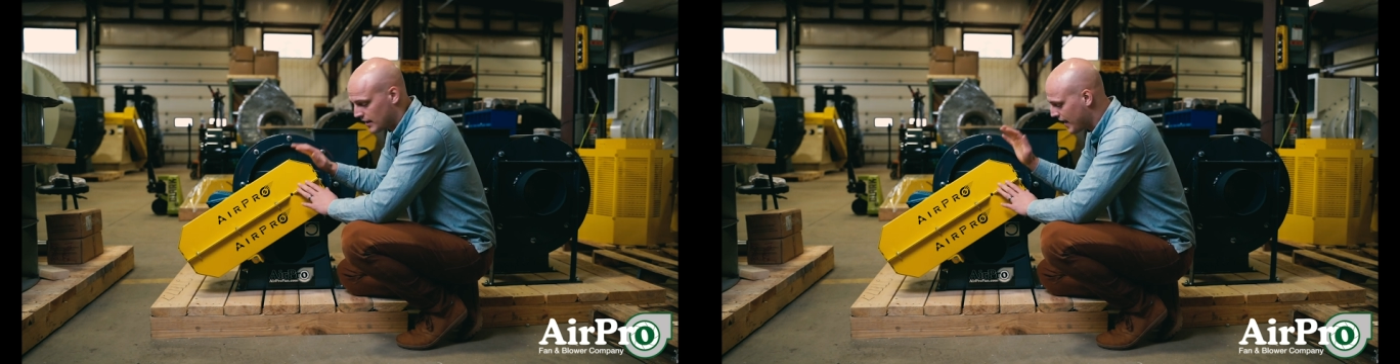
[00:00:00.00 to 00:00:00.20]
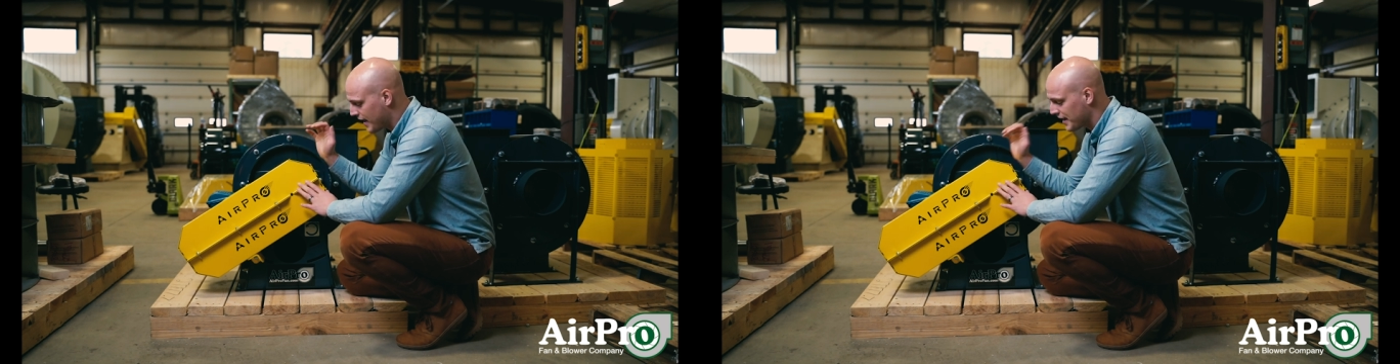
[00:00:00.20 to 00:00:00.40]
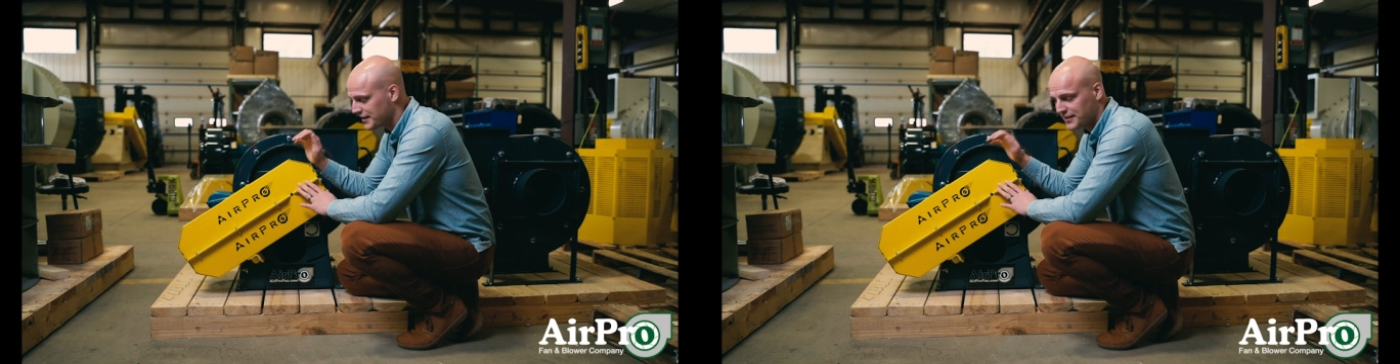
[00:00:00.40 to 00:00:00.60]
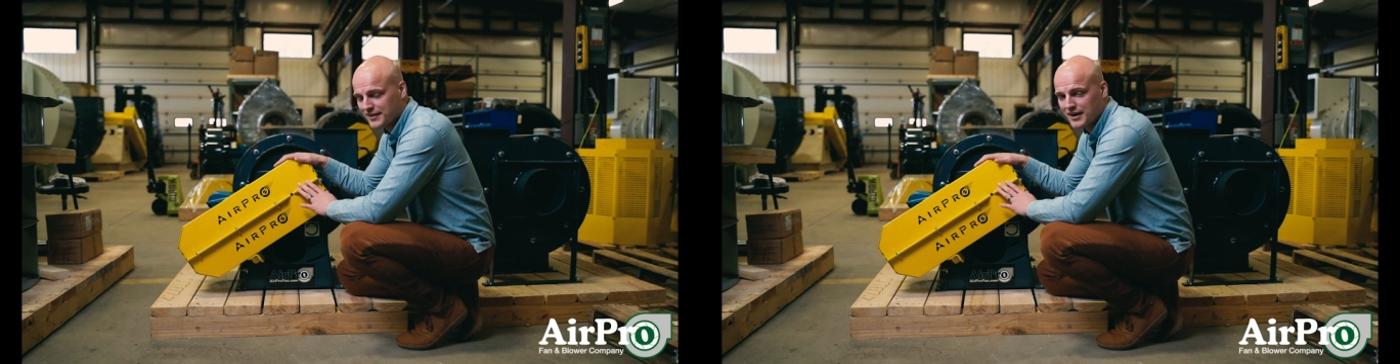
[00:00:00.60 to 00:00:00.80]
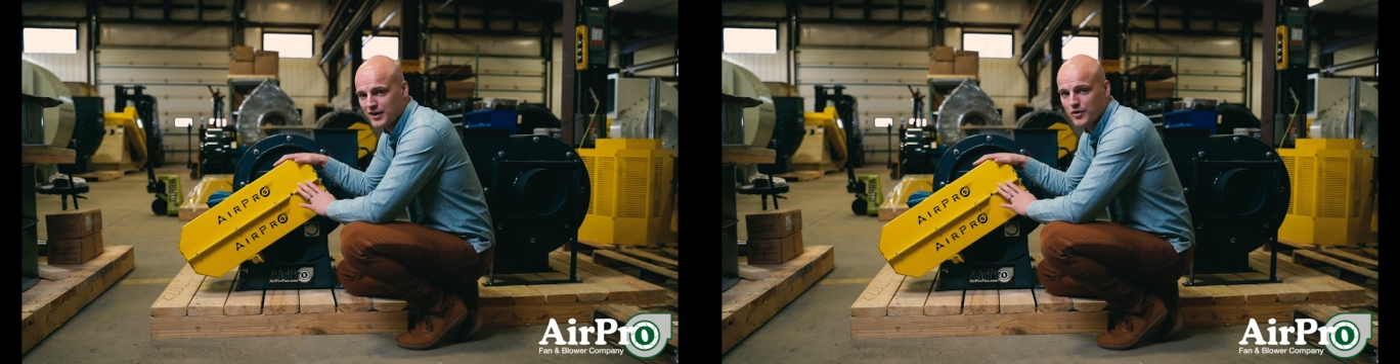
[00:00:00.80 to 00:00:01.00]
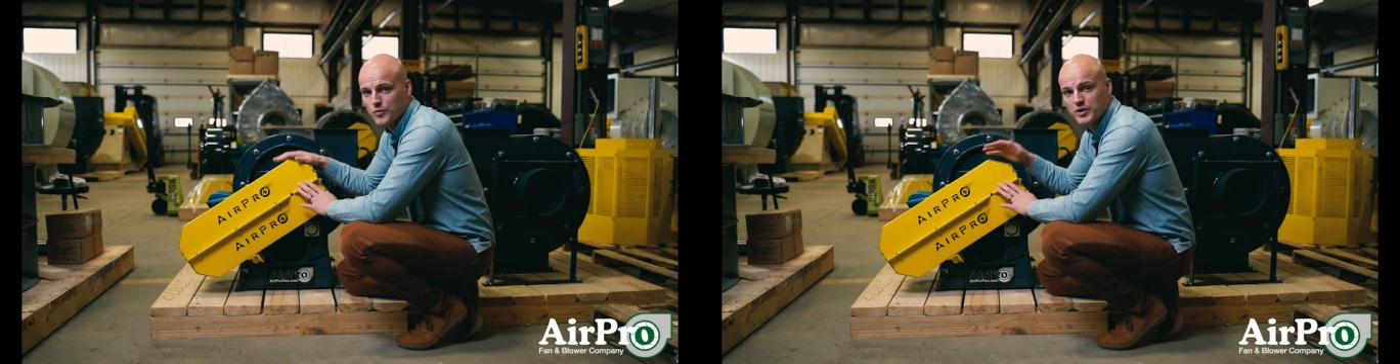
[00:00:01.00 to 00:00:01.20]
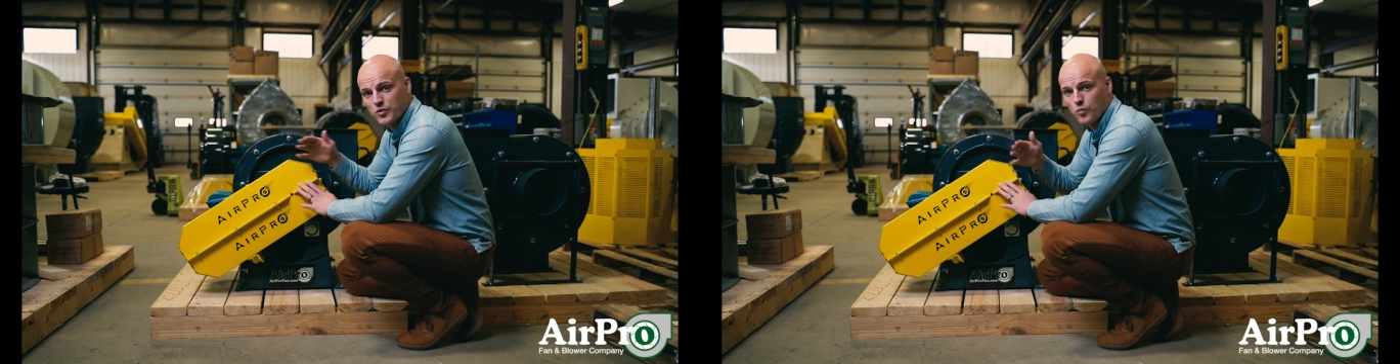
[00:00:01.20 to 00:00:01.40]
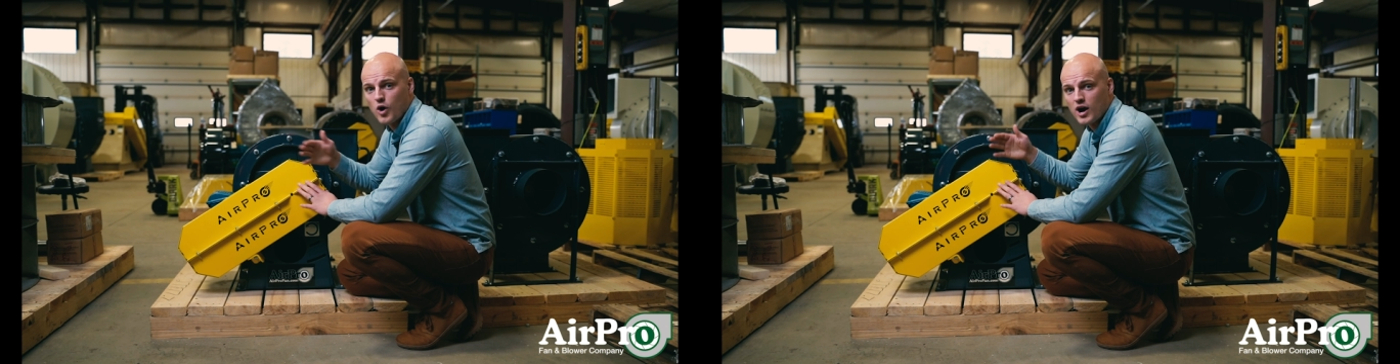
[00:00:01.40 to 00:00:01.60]
hand in there, or when
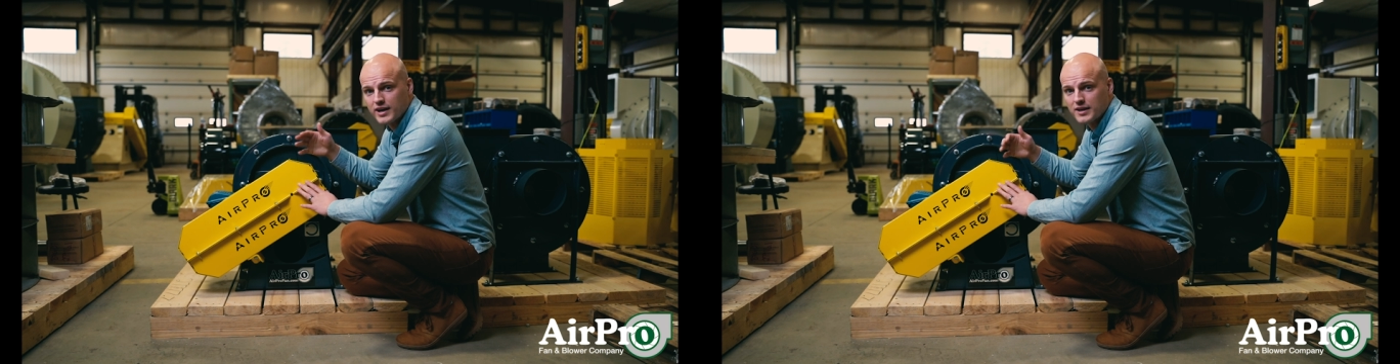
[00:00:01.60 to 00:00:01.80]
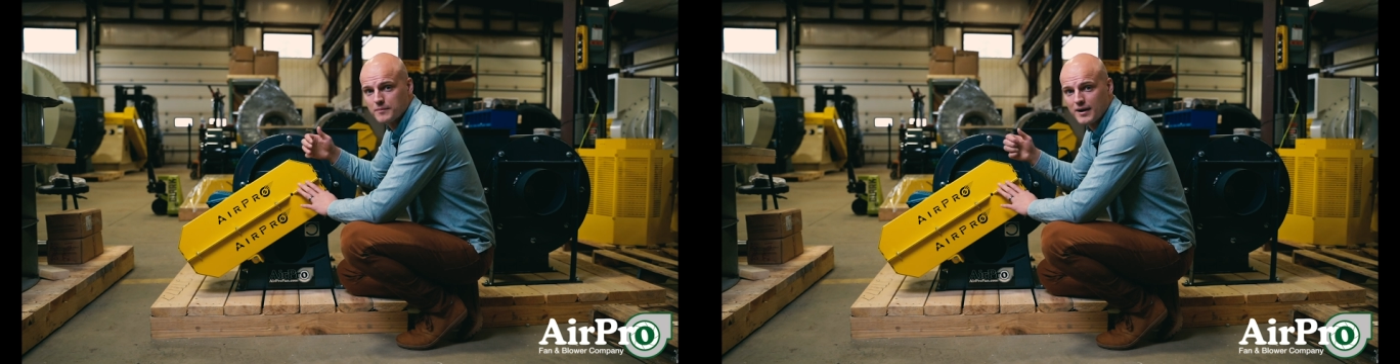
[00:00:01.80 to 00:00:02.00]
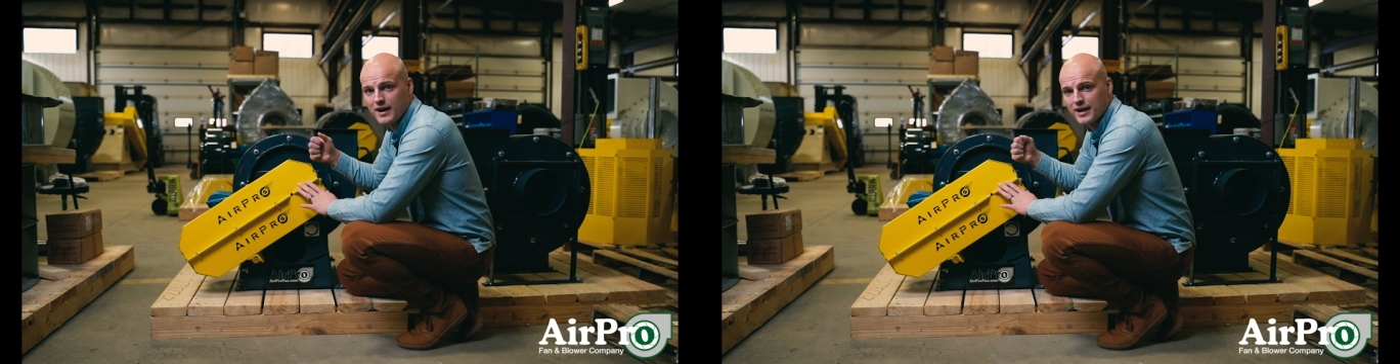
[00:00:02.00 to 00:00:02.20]
you're walking by